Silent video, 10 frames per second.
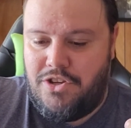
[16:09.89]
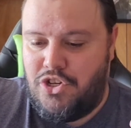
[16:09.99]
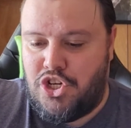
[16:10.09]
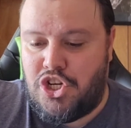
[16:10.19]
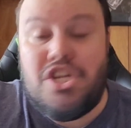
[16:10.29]

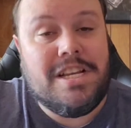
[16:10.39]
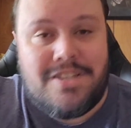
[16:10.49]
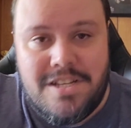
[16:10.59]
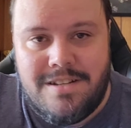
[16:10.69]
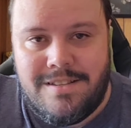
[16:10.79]

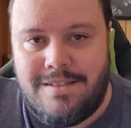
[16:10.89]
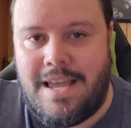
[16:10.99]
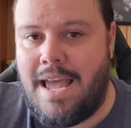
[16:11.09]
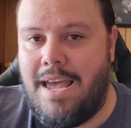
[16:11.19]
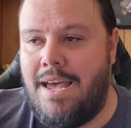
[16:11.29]
shit
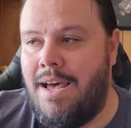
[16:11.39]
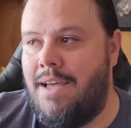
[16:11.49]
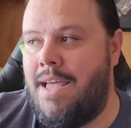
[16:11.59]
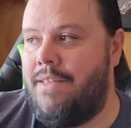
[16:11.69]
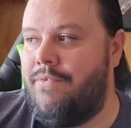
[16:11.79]

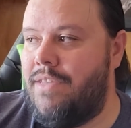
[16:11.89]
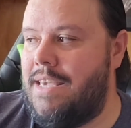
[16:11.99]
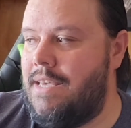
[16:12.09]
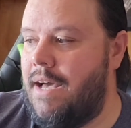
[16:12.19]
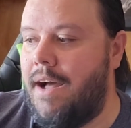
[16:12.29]
and
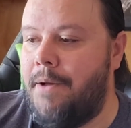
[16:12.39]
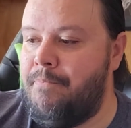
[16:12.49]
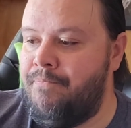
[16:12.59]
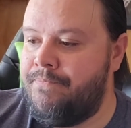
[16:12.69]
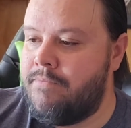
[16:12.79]
the